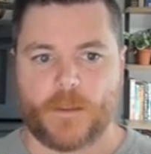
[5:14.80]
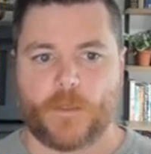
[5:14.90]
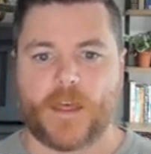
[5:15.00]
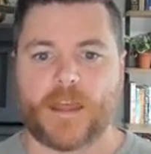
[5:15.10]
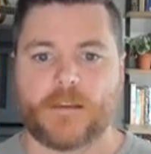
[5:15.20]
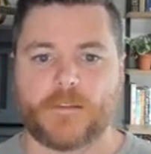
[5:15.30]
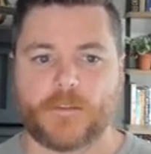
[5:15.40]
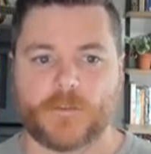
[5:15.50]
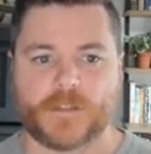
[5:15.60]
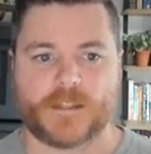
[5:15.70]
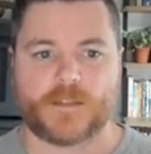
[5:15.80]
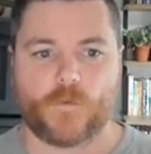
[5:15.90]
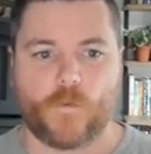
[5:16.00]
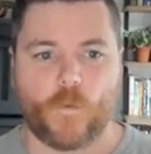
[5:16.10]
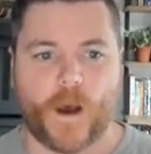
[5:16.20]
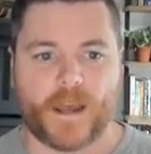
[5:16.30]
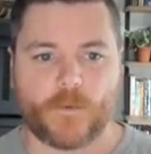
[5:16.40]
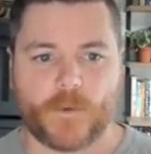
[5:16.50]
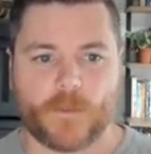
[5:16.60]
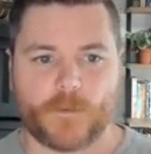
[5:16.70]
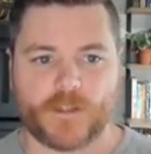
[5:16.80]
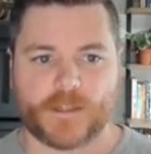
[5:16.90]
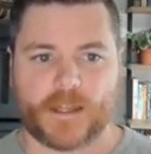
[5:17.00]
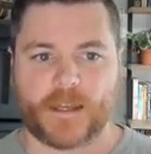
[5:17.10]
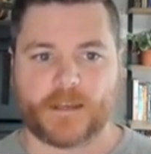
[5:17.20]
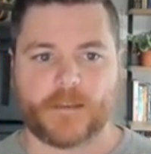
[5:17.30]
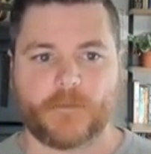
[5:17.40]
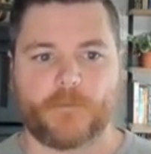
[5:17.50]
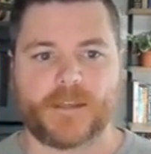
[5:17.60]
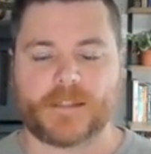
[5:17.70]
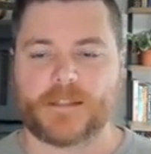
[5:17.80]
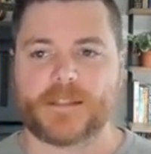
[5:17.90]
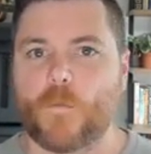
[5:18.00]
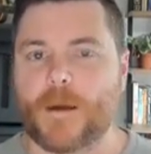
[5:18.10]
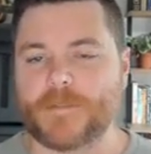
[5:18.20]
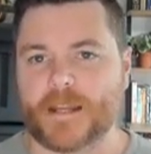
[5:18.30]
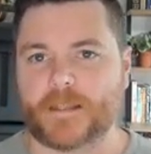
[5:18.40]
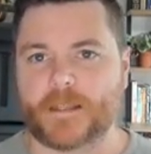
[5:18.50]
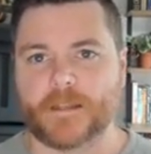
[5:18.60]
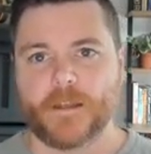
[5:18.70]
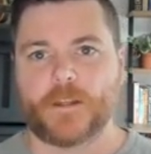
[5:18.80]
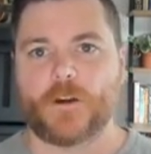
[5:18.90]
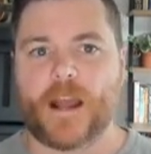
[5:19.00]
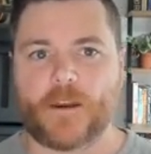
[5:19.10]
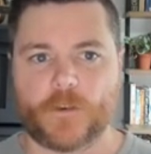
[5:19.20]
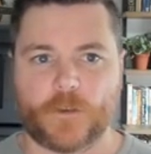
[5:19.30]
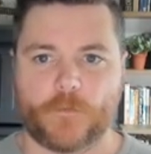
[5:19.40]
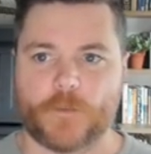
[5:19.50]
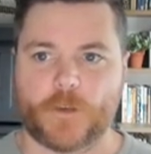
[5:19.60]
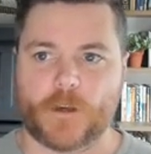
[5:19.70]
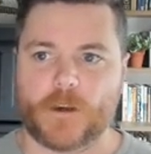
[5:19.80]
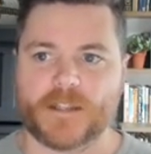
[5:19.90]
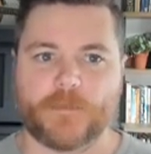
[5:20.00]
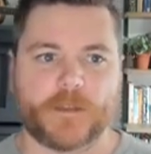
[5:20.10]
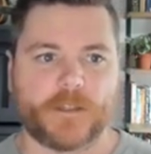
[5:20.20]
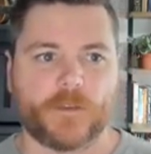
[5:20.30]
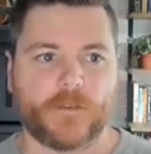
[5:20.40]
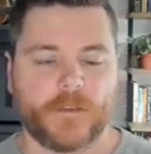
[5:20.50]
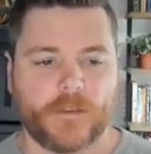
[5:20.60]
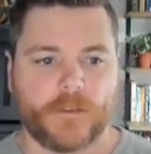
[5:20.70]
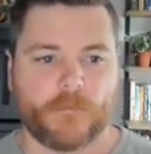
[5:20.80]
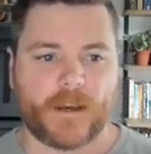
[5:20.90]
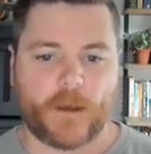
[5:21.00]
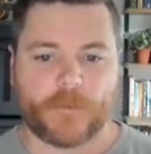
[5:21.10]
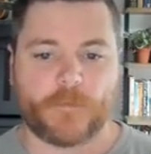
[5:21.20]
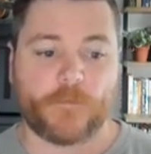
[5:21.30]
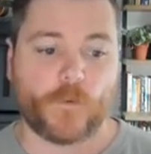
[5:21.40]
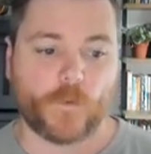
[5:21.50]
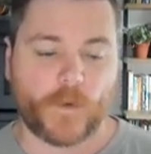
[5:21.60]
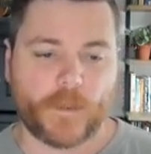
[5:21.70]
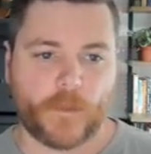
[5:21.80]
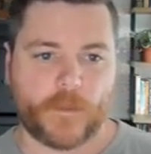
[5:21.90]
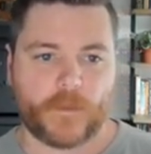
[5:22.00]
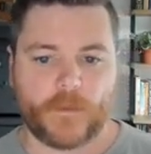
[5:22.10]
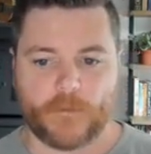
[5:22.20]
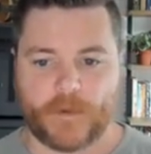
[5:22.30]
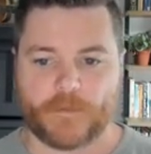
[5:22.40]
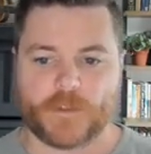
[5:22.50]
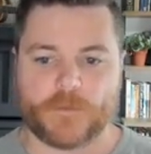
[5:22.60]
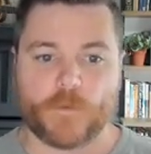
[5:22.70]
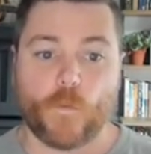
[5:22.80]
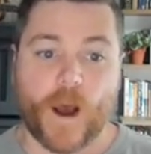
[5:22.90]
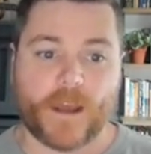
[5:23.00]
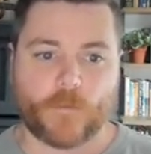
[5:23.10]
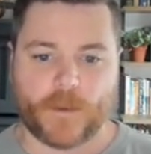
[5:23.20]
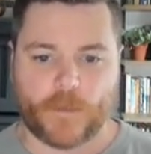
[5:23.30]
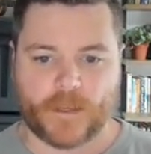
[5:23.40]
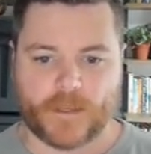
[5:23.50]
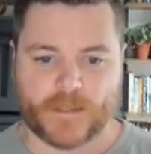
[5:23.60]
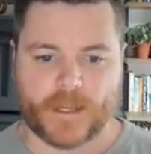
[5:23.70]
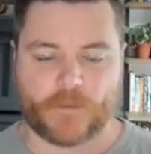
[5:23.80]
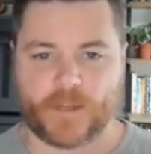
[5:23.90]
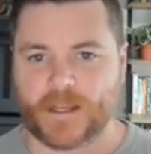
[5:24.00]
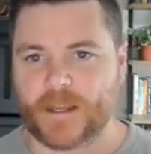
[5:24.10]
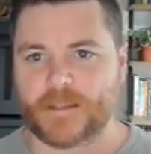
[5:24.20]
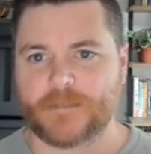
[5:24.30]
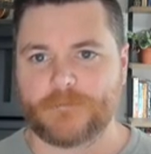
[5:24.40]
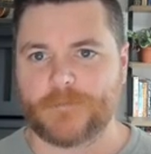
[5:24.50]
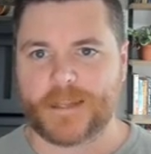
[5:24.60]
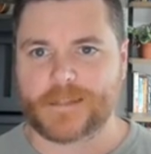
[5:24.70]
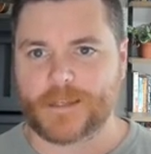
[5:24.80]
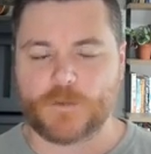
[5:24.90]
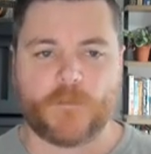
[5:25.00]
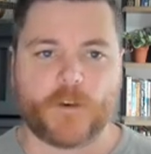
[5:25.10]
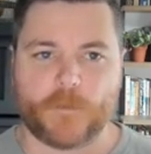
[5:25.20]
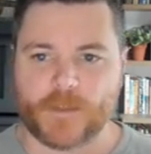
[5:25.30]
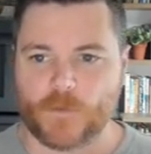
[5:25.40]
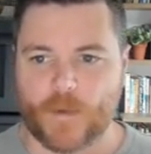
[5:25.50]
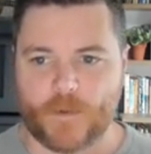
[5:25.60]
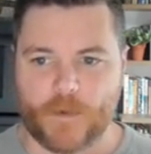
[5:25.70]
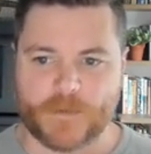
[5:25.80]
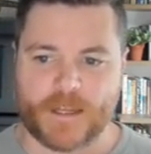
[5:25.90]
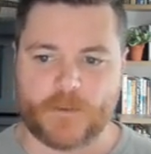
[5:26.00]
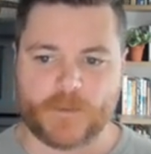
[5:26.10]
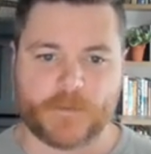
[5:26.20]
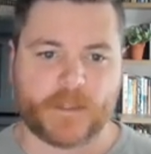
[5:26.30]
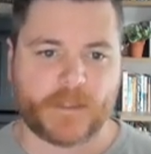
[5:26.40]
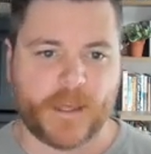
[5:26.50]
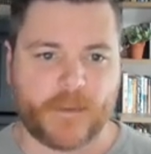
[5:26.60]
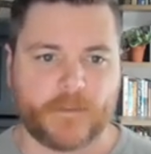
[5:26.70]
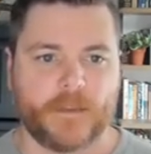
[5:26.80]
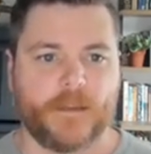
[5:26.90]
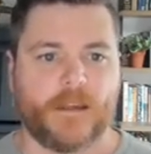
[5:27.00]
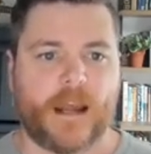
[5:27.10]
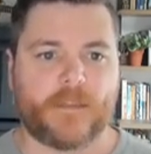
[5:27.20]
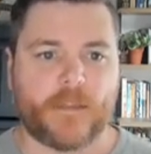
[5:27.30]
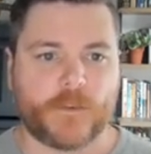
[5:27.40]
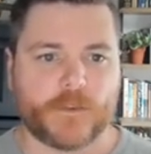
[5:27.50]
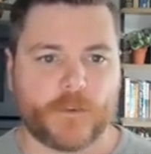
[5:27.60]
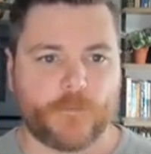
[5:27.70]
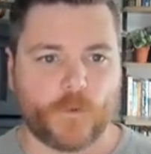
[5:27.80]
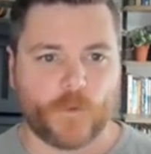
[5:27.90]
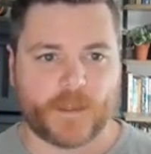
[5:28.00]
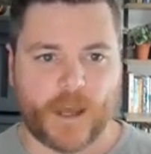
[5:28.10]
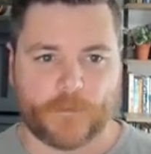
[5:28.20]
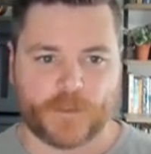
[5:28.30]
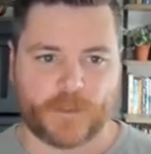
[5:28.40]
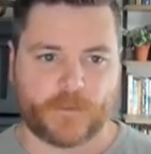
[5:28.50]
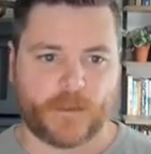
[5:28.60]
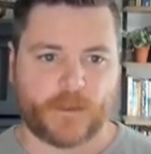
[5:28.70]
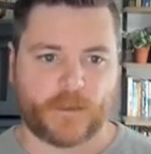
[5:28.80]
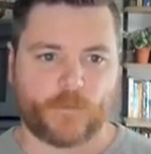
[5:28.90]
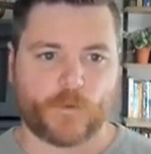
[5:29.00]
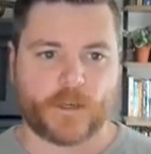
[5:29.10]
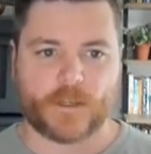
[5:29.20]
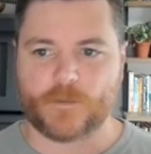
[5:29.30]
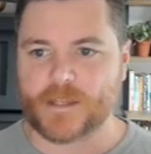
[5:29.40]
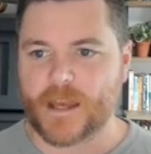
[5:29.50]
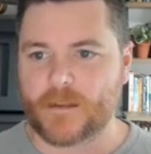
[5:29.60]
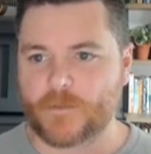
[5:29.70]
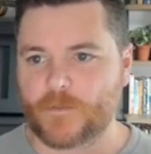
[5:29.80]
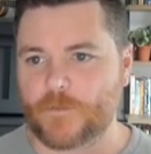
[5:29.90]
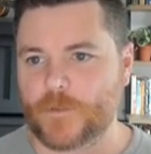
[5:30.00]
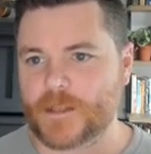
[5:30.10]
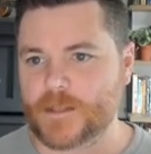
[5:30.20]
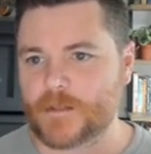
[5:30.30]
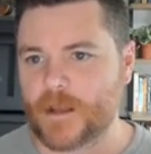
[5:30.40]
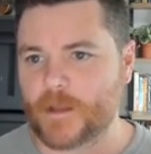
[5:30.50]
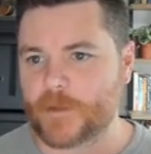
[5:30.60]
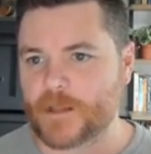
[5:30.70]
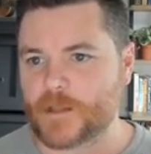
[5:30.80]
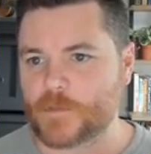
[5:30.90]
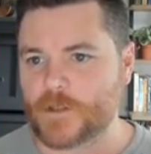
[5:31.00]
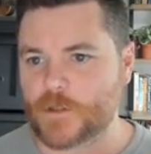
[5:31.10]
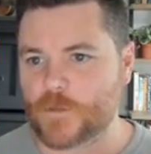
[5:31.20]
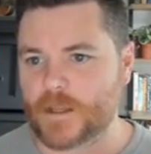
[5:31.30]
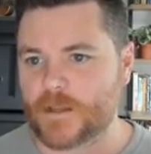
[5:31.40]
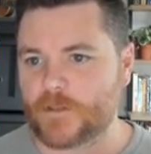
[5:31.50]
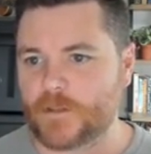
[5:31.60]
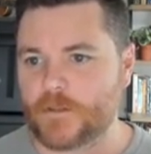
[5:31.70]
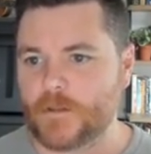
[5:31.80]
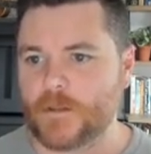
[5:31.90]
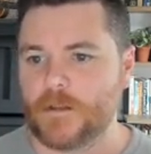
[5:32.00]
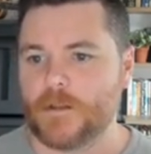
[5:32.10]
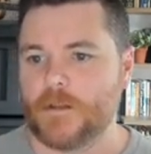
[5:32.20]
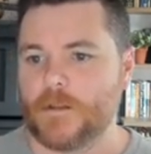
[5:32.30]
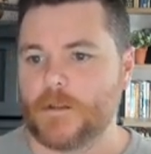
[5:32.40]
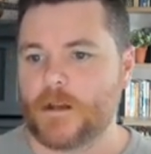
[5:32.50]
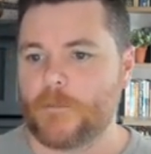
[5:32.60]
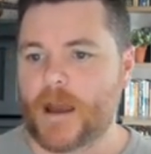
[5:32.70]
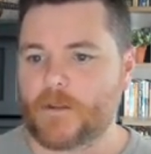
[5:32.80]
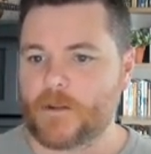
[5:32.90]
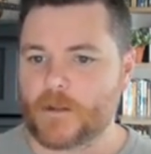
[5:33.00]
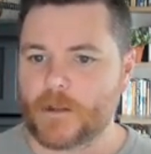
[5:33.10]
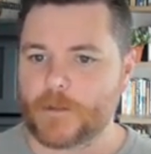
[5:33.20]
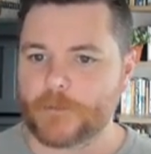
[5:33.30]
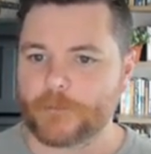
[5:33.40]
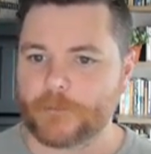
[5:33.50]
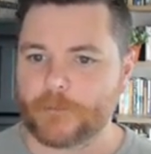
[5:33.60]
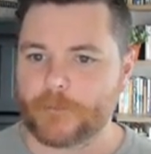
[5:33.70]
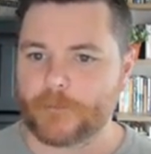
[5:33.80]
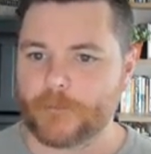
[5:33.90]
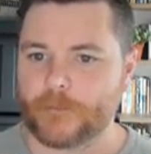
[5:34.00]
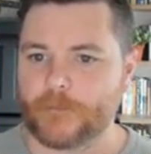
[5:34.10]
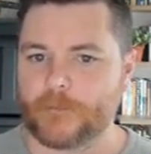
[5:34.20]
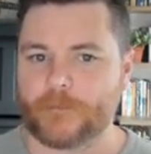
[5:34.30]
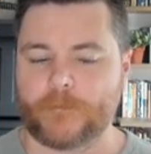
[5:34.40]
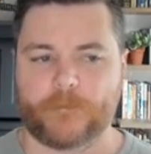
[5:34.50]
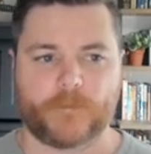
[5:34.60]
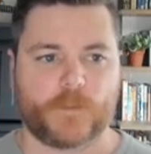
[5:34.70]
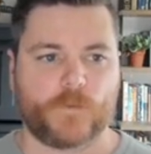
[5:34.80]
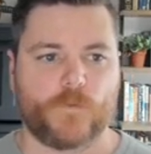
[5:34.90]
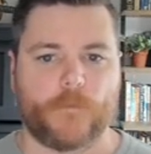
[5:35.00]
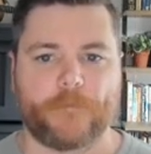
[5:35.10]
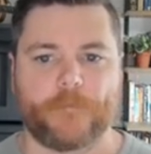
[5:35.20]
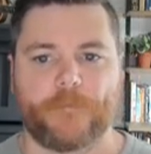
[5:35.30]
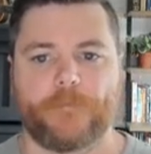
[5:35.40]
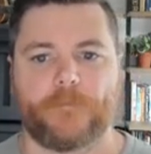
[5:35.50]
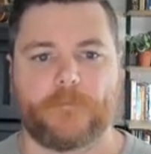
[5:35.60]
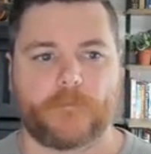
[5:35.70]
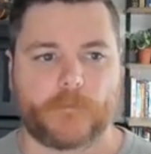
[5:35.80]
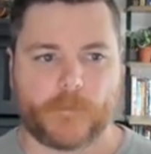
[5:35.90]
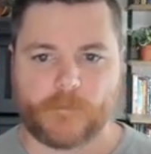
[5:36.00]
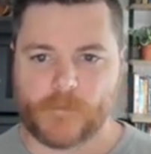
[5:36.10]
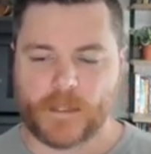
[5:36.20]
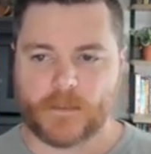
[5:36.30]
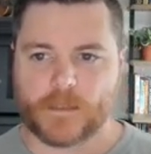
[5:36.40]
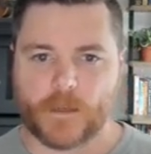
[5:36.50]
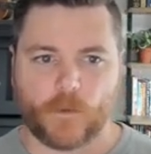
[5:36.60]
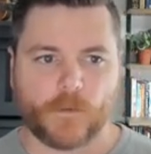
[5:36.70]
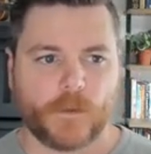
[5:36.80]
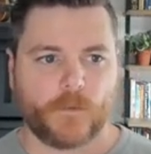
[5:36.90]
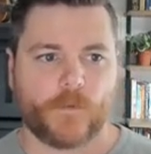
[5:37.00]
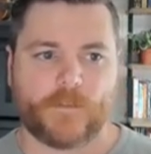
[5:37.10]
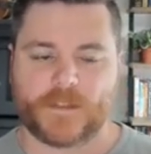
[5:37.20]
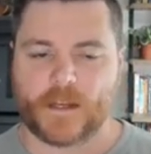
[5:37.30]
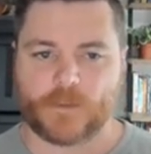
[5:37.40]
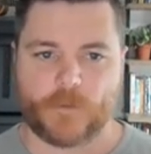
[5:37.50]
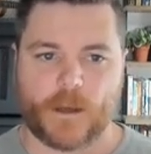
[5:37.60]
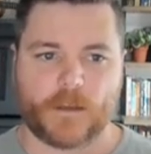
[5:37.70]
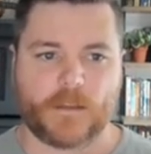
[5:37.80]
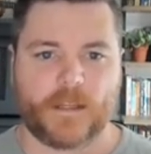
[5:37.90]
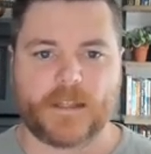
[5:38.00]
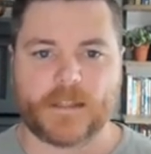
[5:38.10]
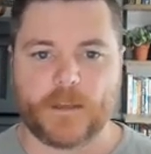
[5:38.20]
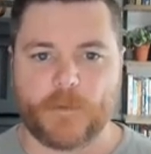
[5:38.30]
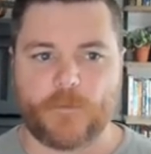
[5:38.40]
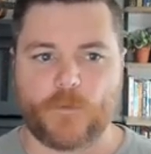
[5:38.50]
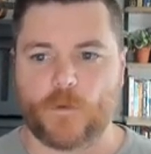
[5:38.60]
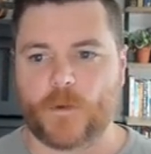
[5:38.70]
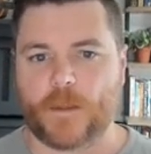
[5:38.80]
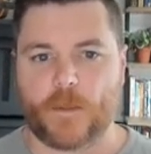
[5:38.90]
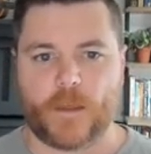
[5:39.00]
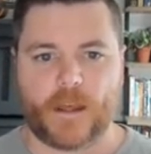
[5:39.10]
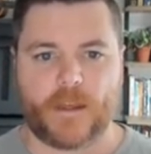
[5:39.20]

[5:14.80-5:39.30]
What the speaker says: Then there's this wide width, which is like basically a website, like your header and your footer are typically might not be full width. They might just be wide width. And that's kind of like a nice like 1200 pixel wide website or something like that. And then there's the full width option. And we're going to use that for this element because we just want to give it a background color. Cool. So we have a section block. It's going to be full width.